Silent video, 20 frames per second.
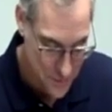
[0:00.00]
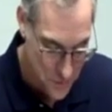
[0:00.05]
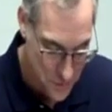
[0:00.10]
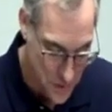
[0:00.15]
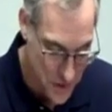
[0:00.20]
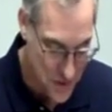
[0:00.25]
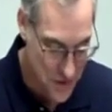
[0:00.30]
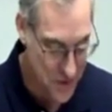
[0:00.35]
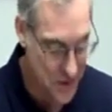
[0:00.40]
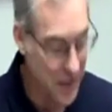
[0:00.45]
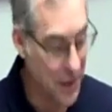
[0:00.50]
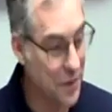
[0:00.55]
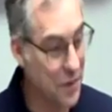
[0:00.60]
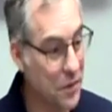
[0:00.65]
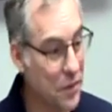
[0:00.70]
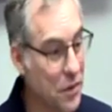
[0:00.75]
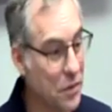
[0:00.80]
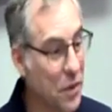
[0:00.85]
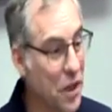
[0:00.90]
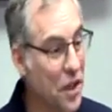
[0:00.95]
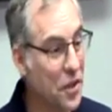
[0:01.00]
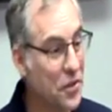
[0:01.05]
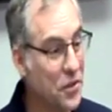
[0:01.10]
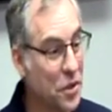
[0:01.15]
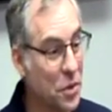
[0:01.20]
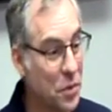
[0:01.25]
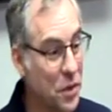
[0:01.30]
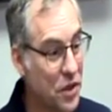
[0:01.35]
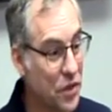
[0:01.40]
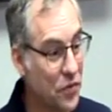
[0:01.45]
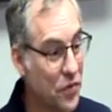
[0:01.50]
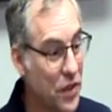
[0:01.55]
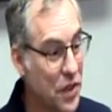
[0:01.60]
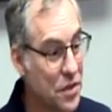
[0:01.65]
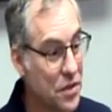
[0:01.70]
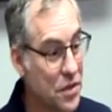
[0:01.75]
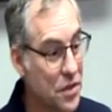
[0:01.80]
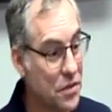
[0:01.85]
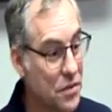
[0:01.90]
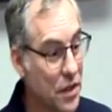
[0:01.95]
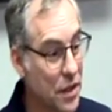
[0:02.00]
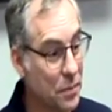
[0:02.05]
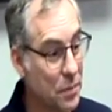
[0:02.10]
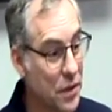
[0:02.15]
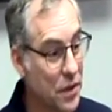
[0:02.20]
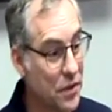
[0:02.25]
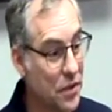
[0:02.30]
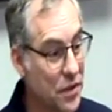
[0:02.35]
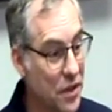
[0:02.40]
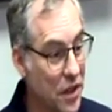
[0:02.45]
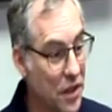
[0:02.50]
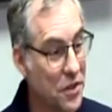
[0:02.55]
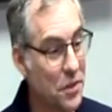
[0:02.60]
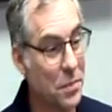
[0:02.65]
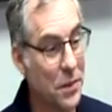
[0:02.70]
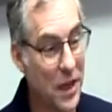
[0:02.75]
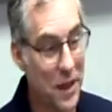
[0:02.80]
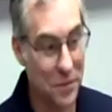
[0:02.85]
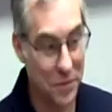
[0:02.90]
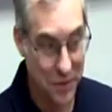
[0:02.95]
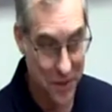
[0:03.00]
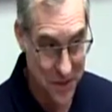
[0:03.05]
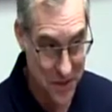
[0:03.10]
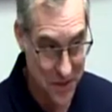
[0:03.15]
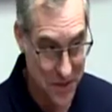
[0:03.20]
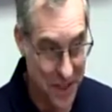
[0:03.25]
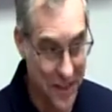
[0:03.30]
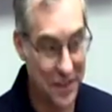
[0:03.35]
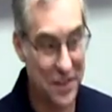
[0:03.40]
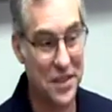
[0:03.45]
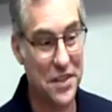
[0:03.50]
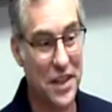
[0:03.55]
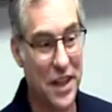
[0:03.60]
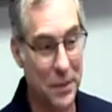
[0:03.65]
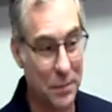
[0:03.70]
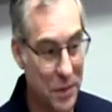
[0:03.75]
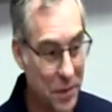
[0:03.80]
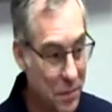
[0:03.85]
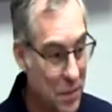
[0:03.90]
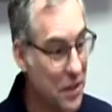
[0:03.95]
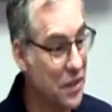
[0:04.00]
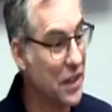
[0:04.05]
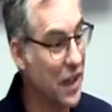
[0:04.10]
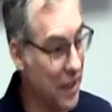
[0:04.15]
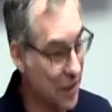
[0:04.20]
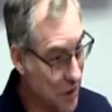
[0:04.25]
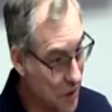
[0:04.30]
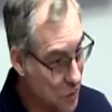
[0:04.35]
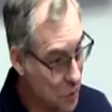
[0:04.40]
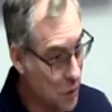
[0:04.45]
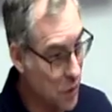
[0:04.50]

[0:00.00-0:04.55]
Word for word: which I, also with the Feast of Trumpets talks about, which is not the topic, but that is